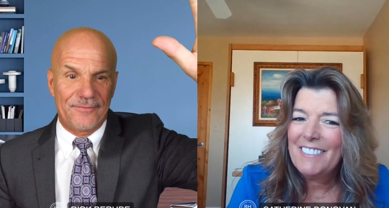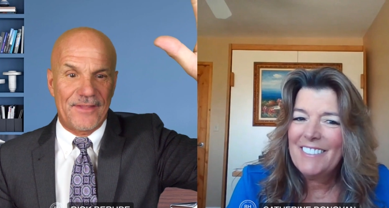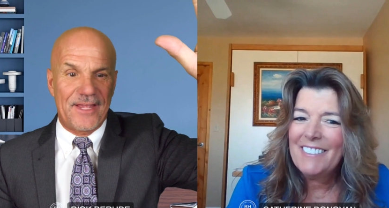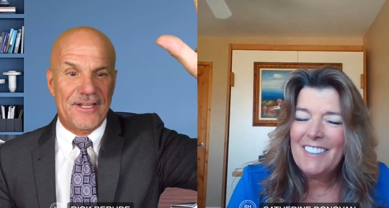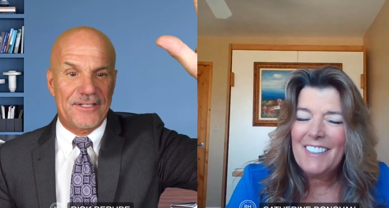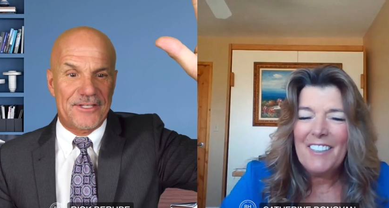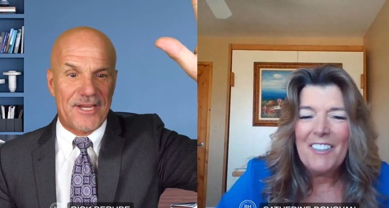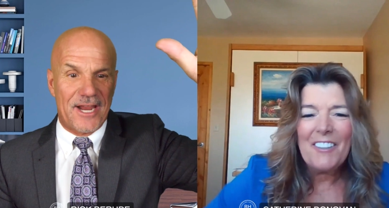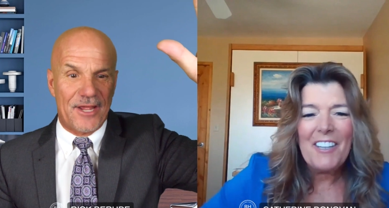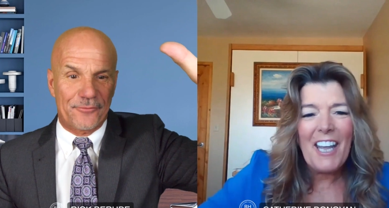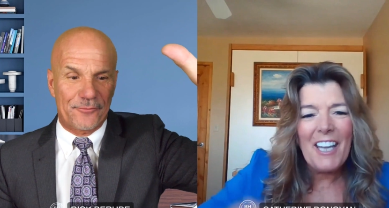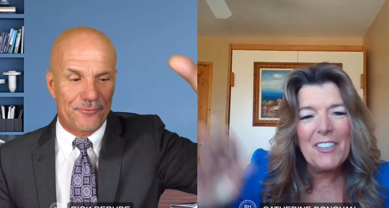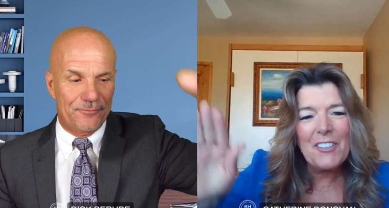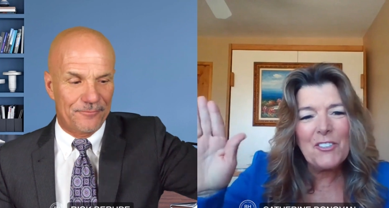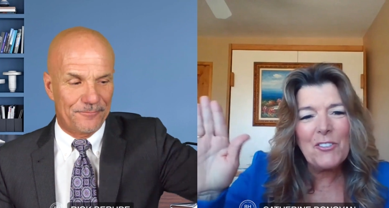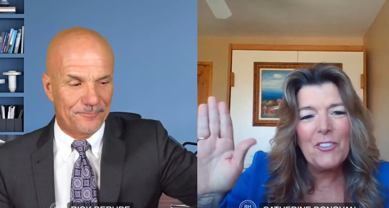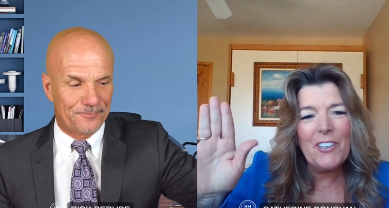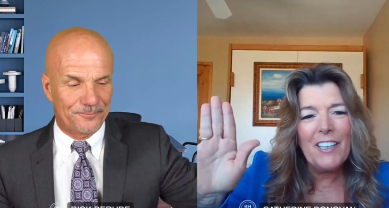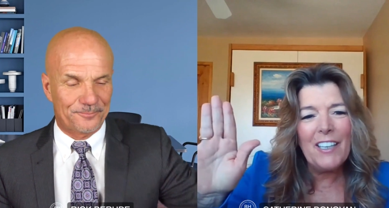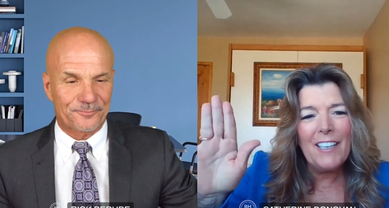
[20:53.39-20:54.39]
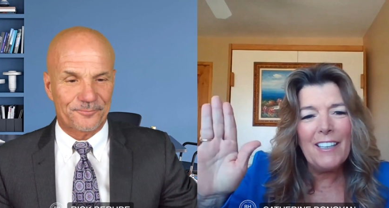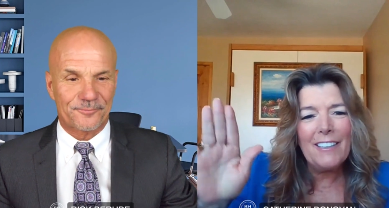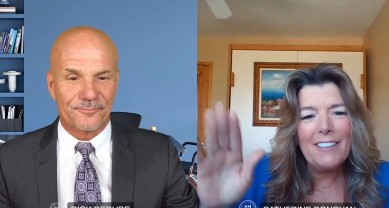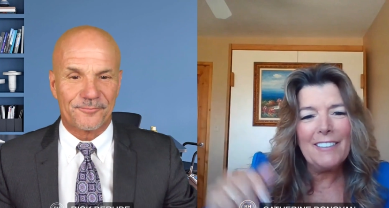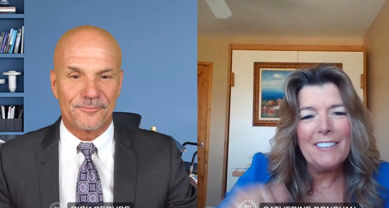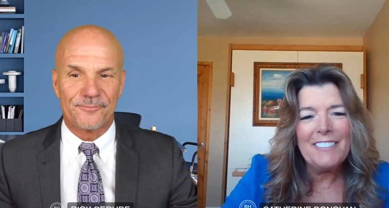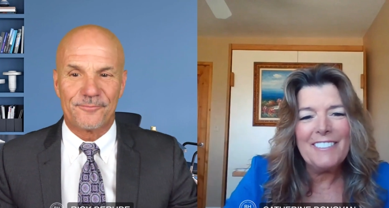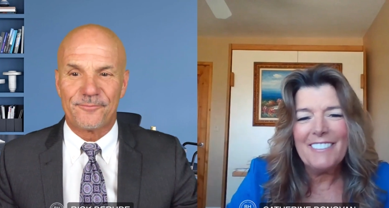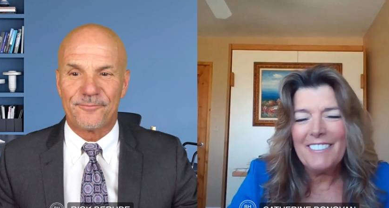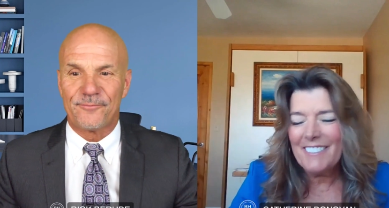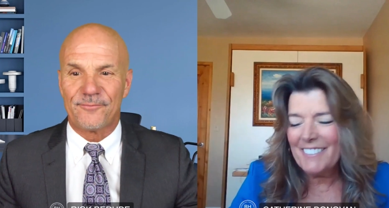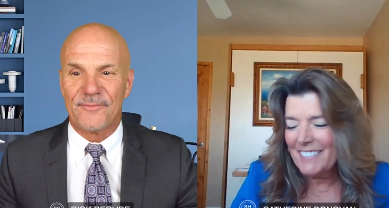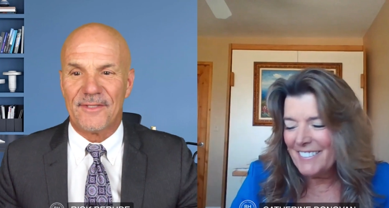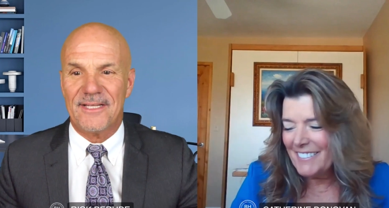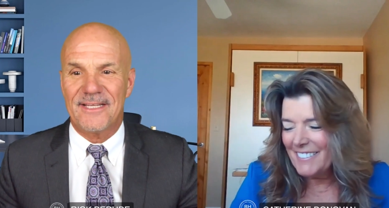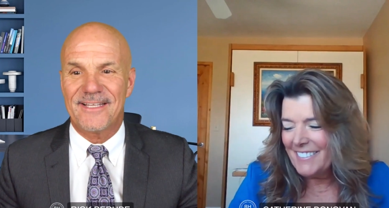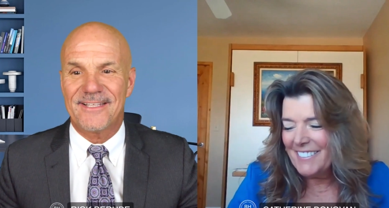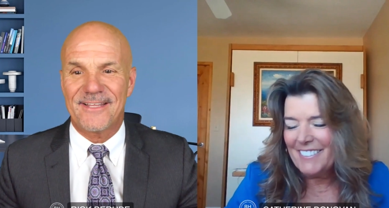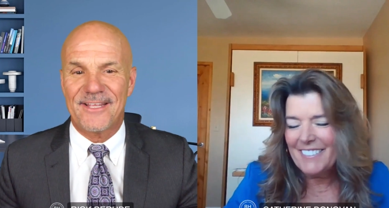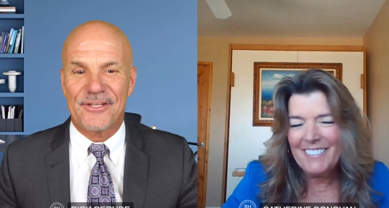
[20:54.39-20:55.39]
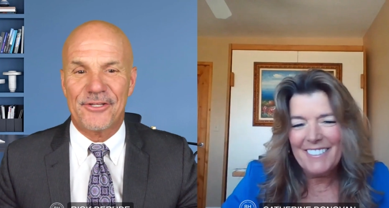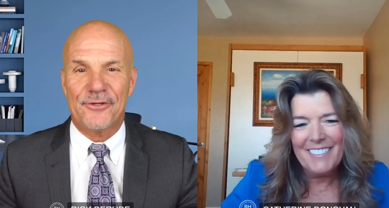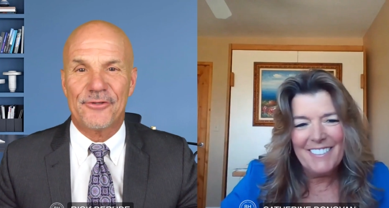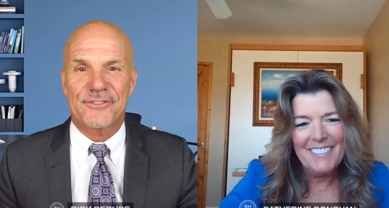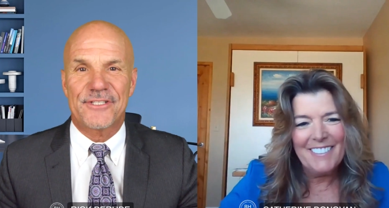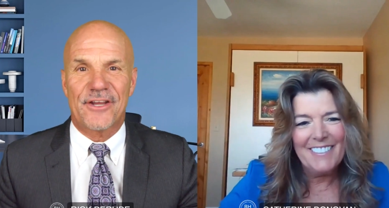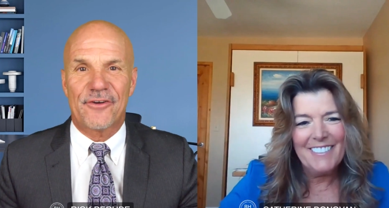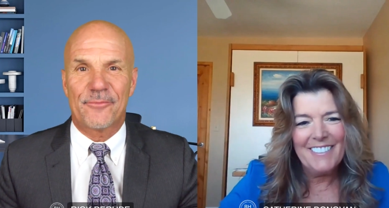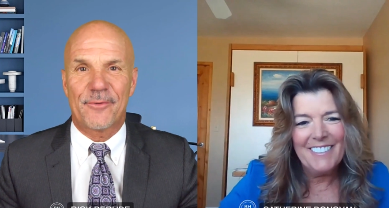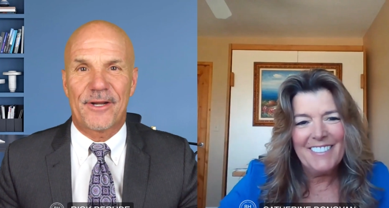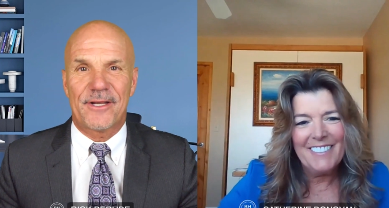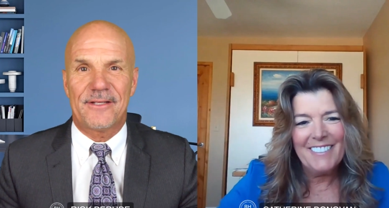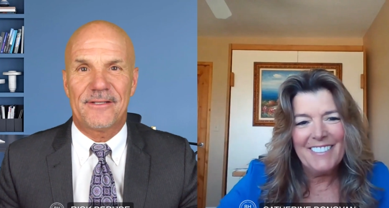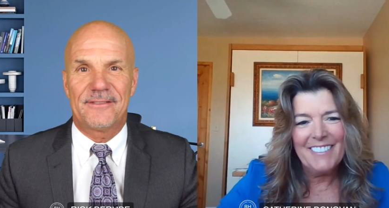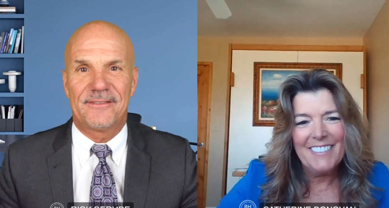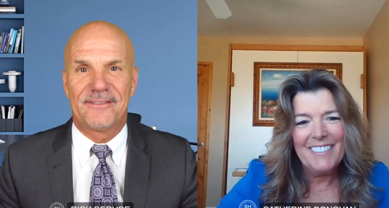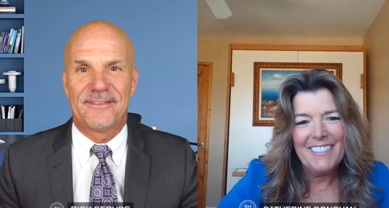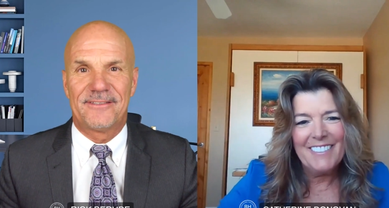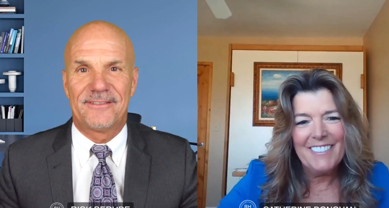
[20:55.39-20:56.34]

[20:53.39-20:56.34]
Speaker 1: Thanks, Catherine. Thanks, Rick. Thank you. See you, everybody.